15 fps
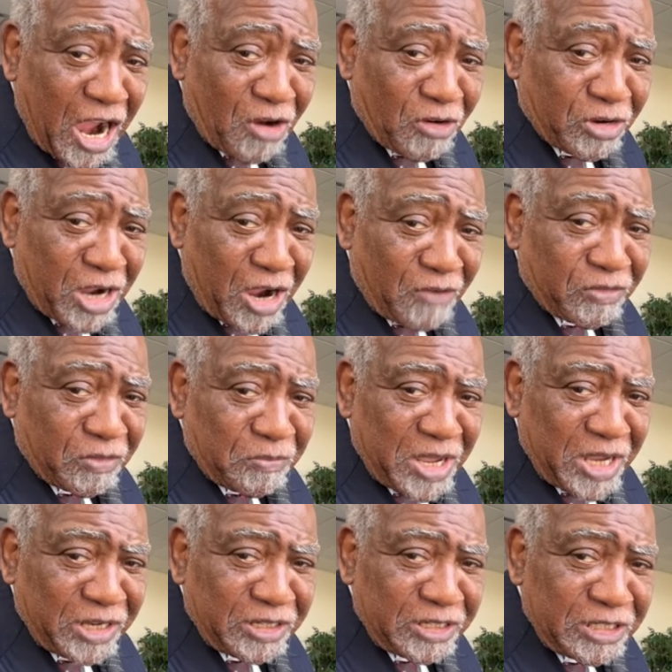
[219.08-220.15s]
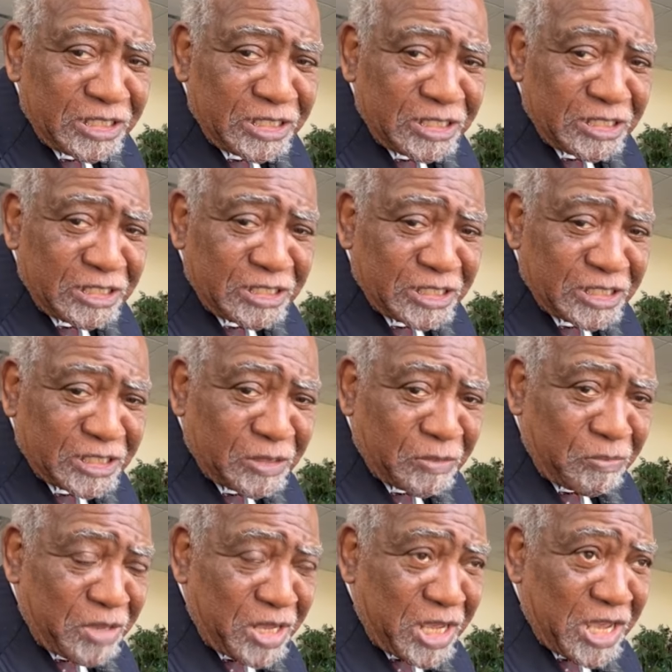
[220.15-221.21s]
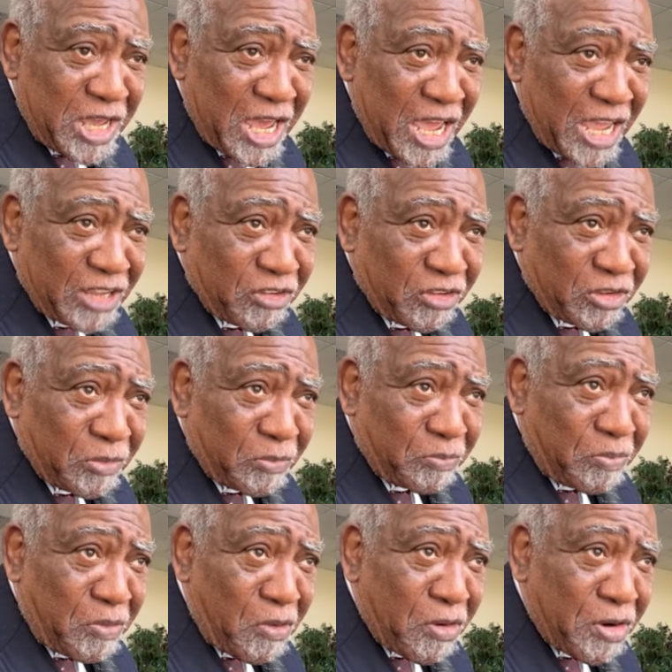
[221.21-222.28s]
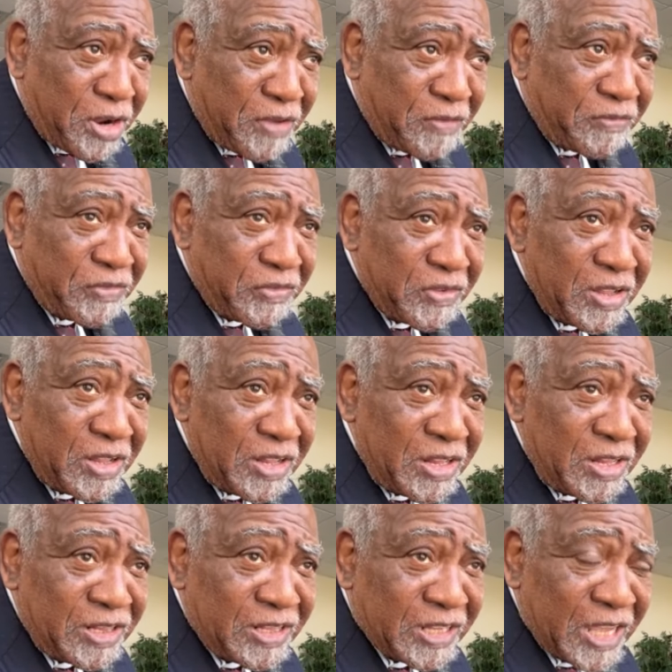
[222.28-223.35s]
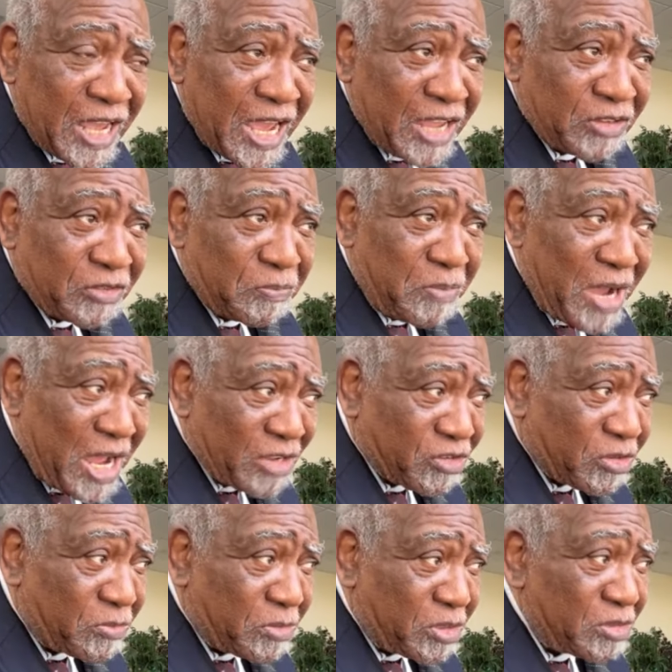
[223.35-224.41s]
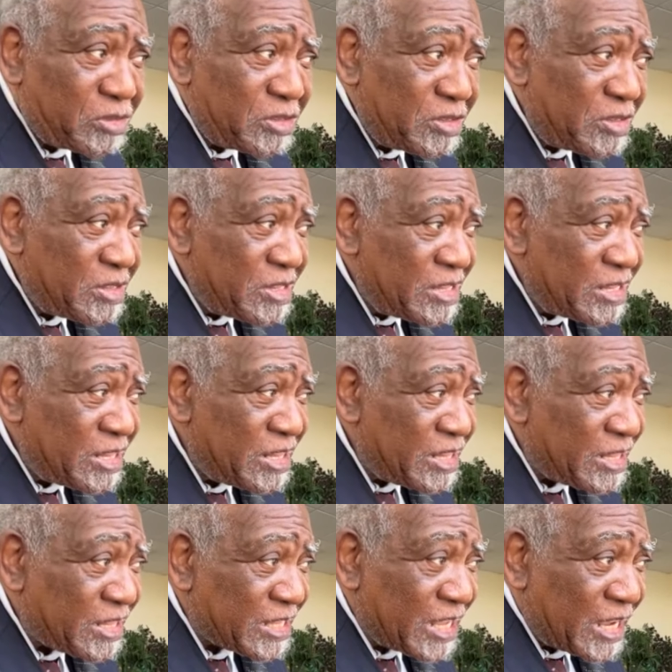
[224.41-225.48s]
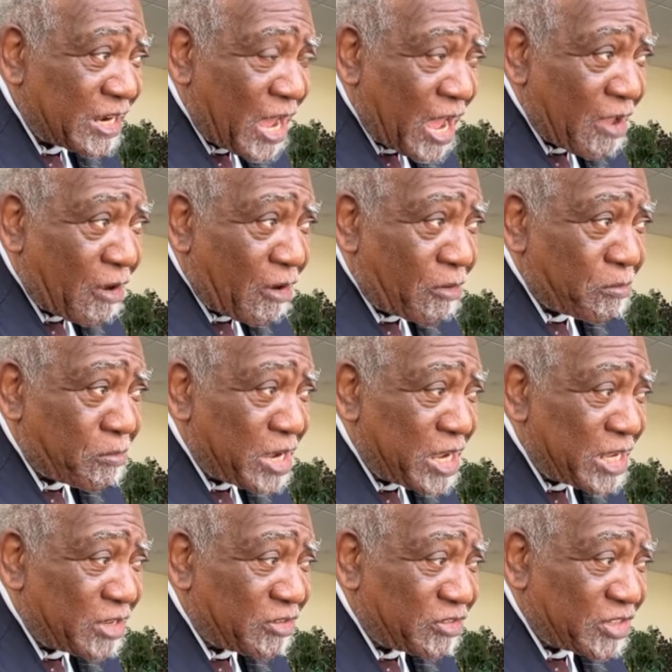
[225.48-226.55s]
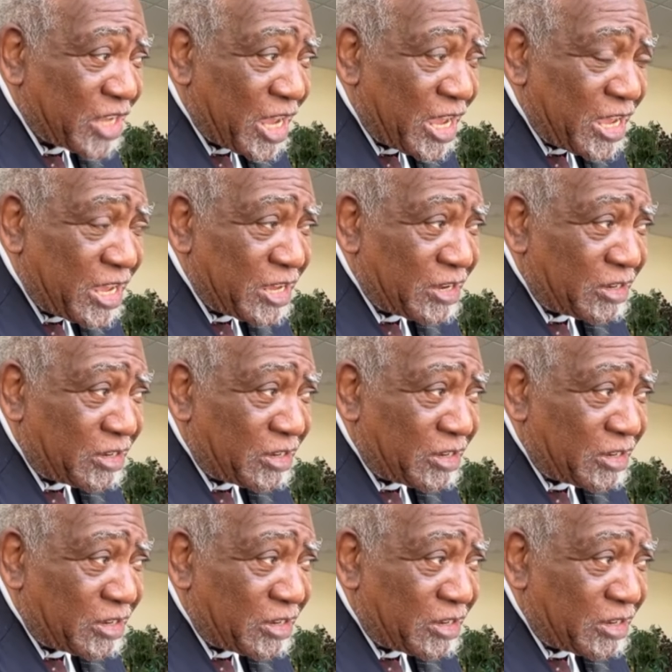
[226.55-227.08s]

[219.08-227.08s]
our government to be as supportive as possible. And I always say